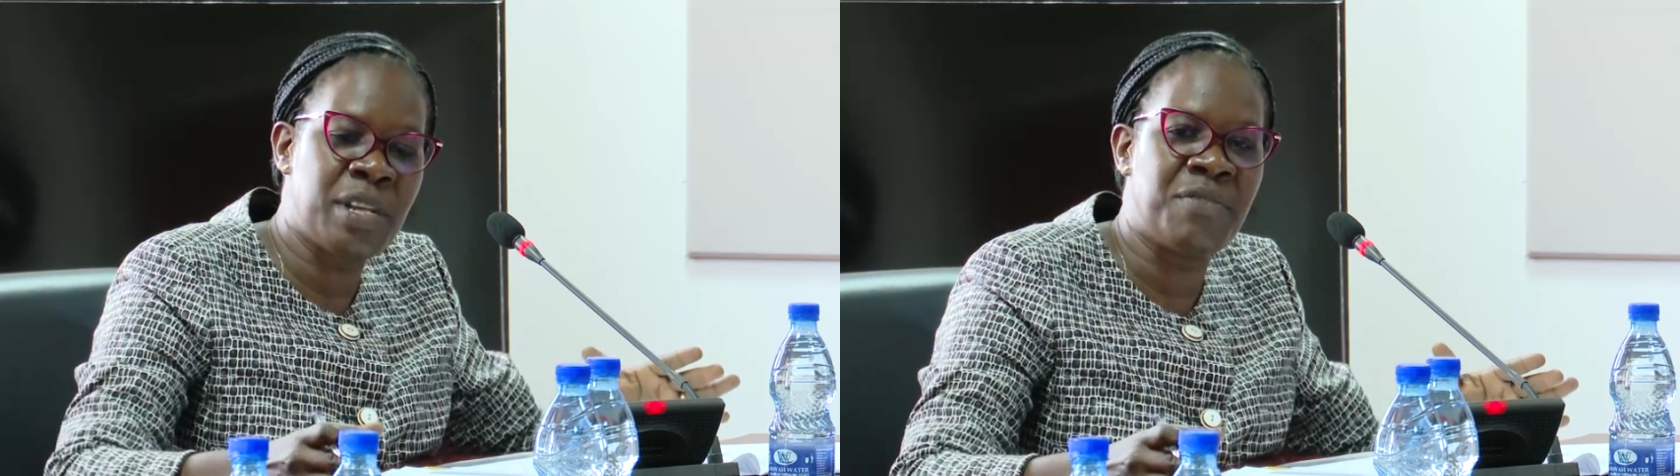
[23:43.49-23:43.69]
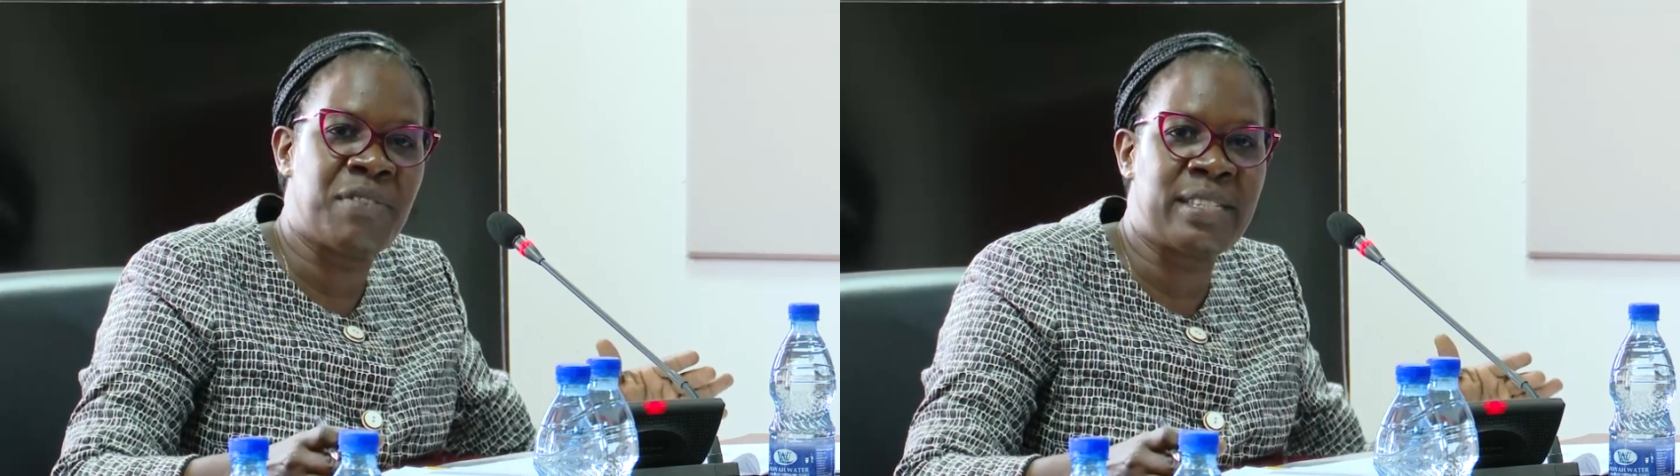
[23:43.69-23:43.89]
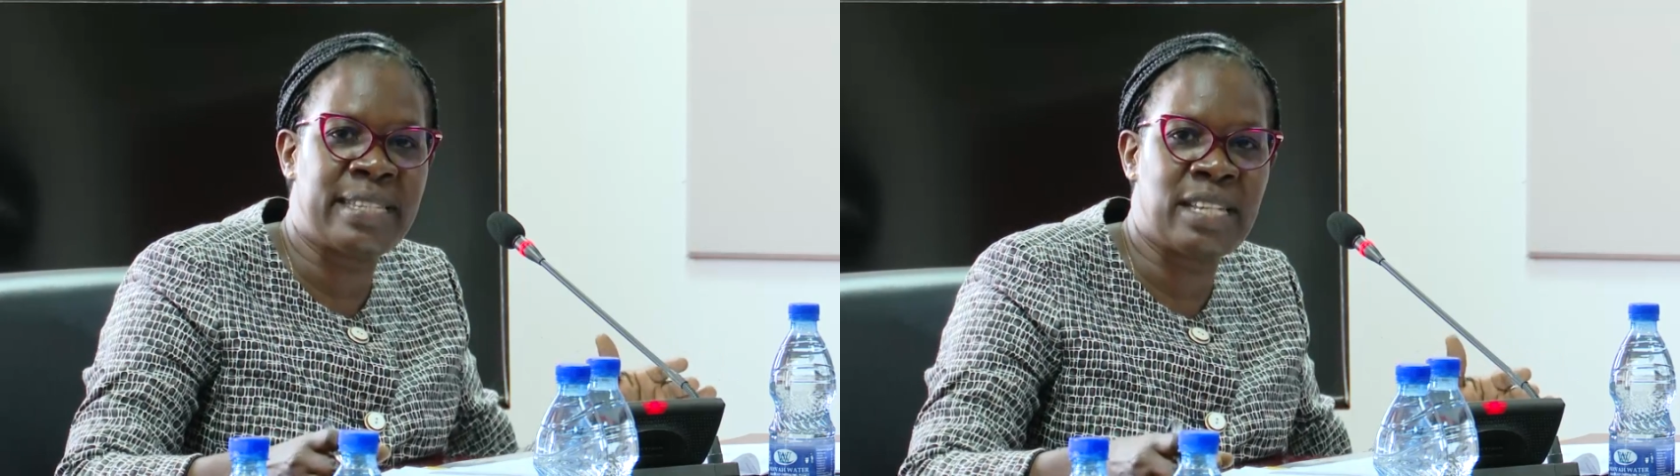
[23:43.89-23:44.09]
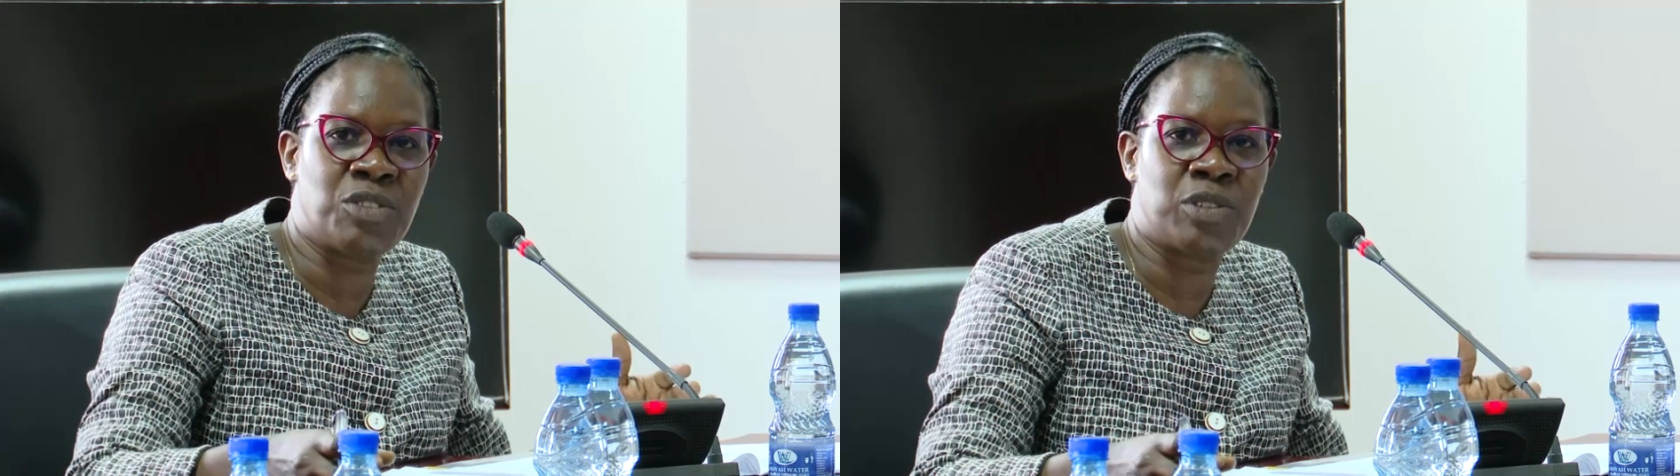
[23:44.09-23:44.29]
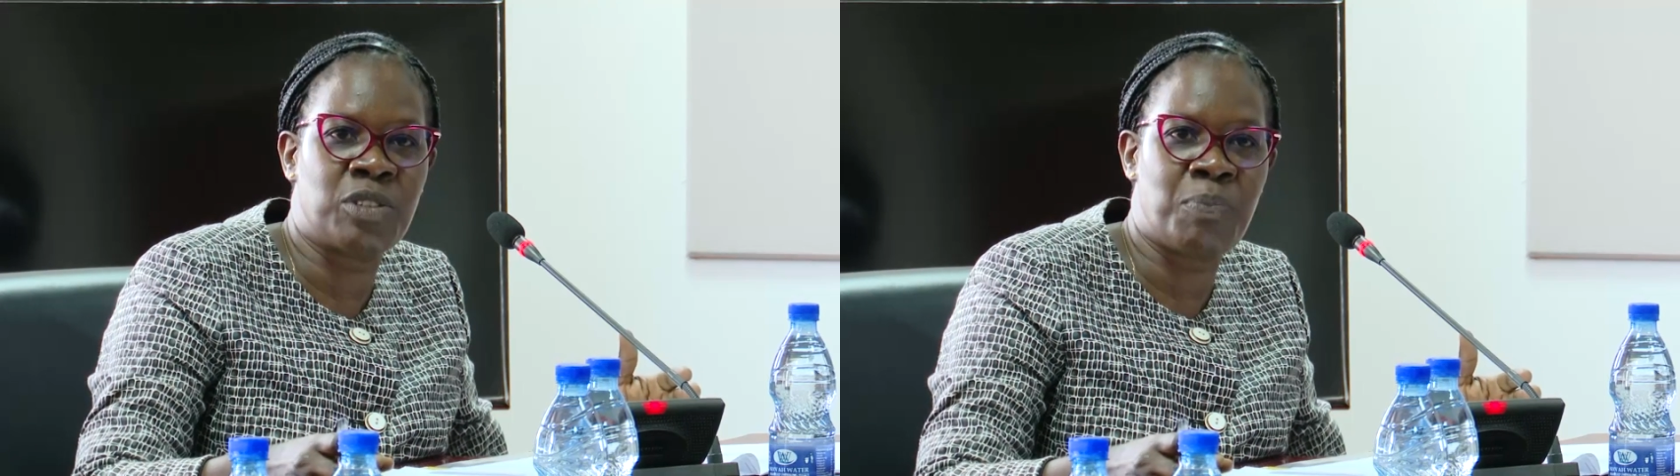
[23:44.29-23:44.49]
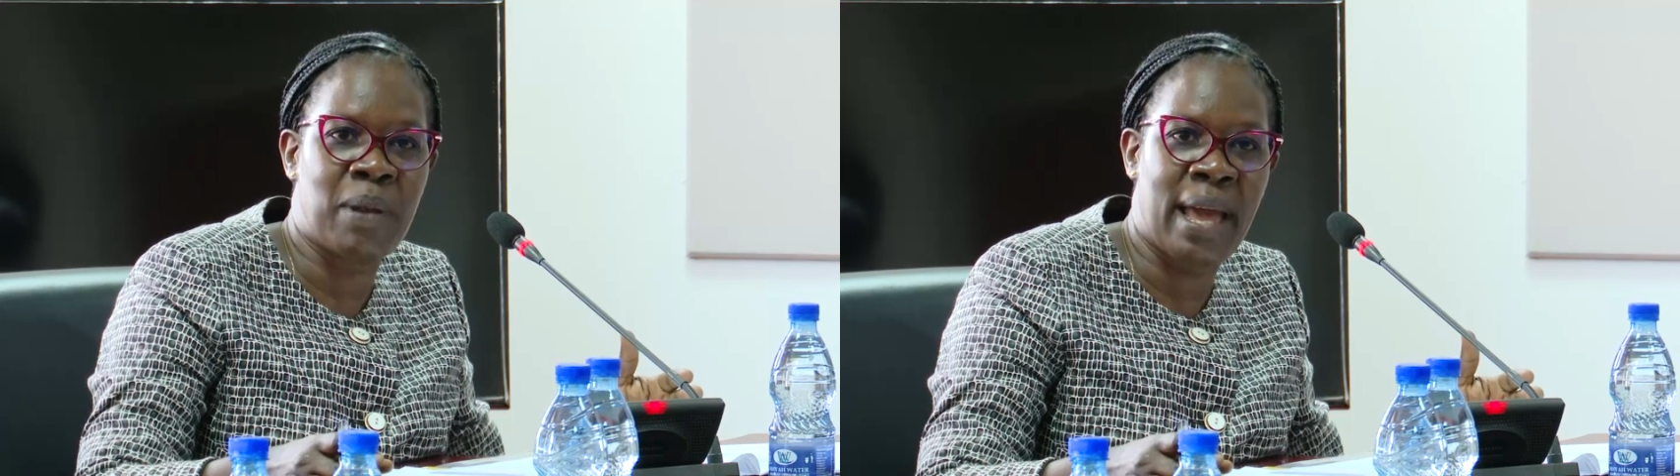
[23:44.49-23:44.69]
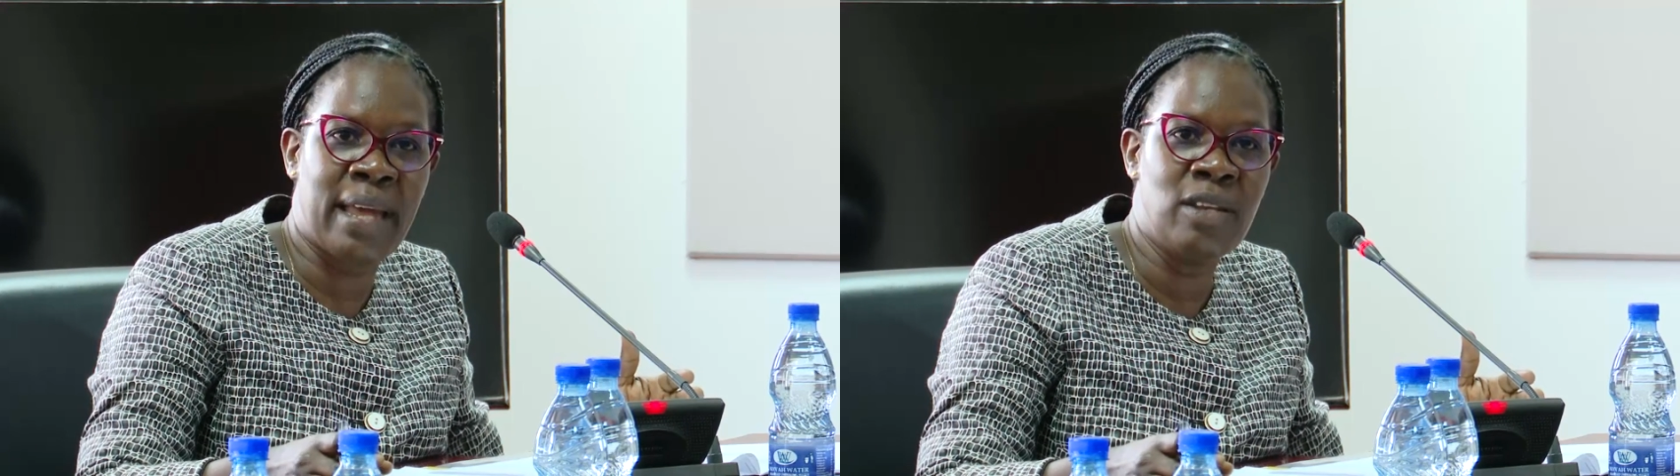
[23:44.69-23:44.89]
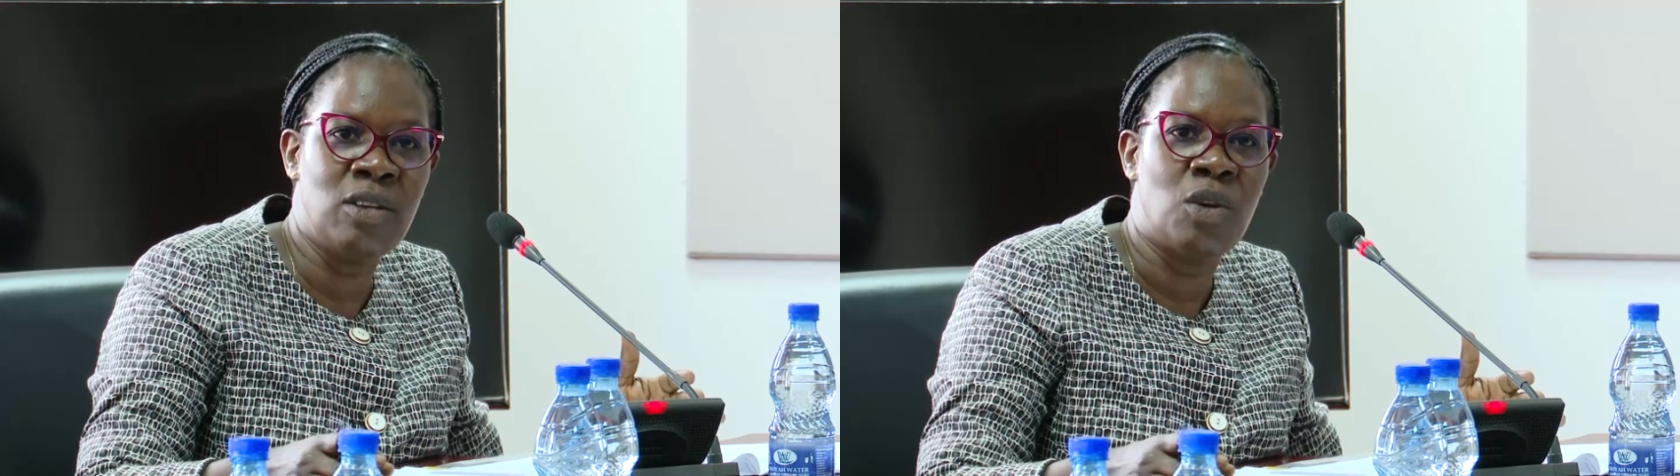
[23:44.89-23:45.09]
investigations
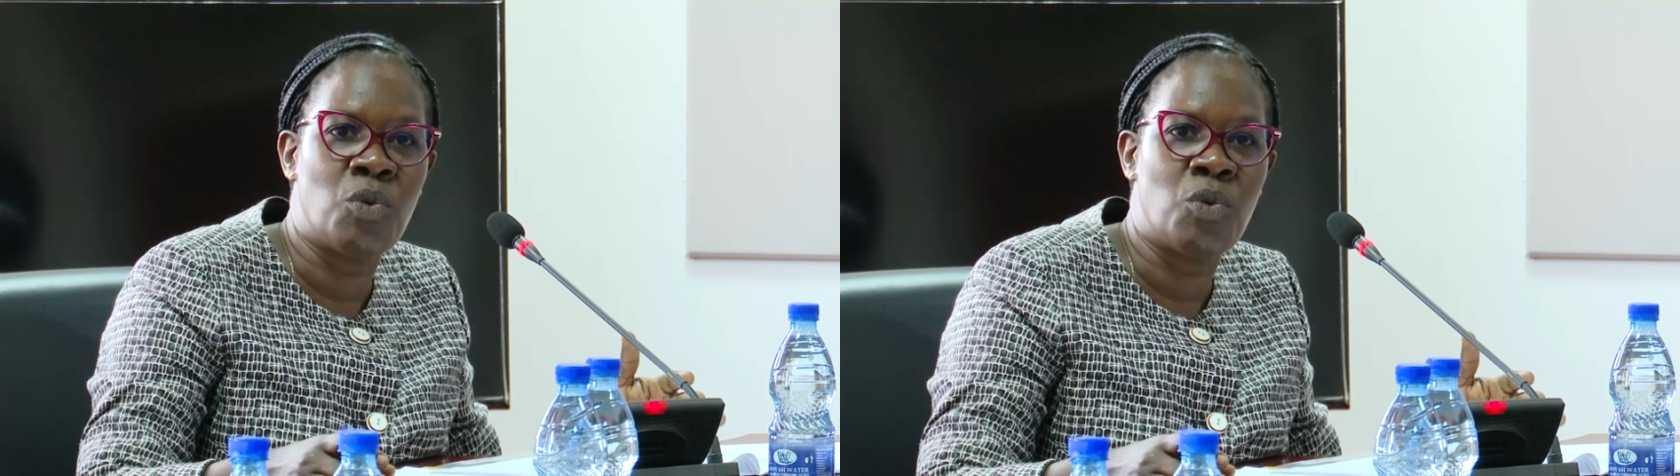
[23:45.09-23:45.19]
plan